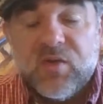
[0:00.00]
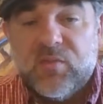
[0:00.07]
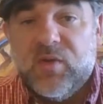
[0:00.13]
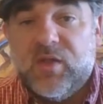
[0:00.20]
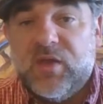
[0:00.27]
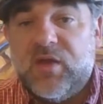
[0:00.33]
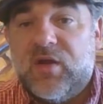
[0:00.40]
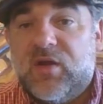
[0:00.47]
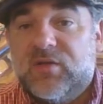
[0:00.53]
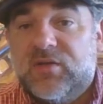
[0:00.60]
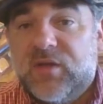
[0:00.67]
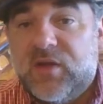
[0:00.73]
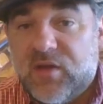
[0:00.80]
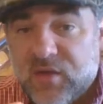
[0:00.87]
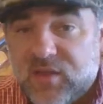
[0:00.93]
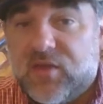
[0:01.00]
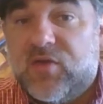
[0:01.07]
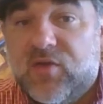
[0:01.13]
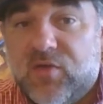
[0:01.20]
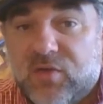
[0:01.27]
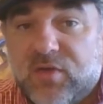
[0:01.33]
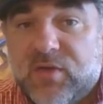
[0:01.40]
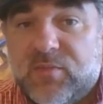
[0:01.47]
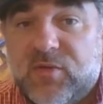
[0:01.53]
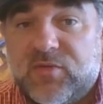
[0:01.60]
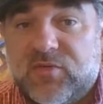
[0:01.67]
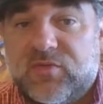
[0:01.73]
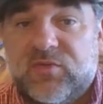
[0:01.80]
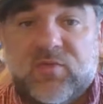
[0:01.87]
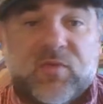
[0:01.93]
really hard there and they go to
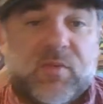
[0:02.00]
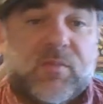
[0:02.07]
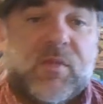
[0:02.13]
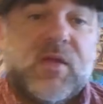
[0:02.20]
emergency room.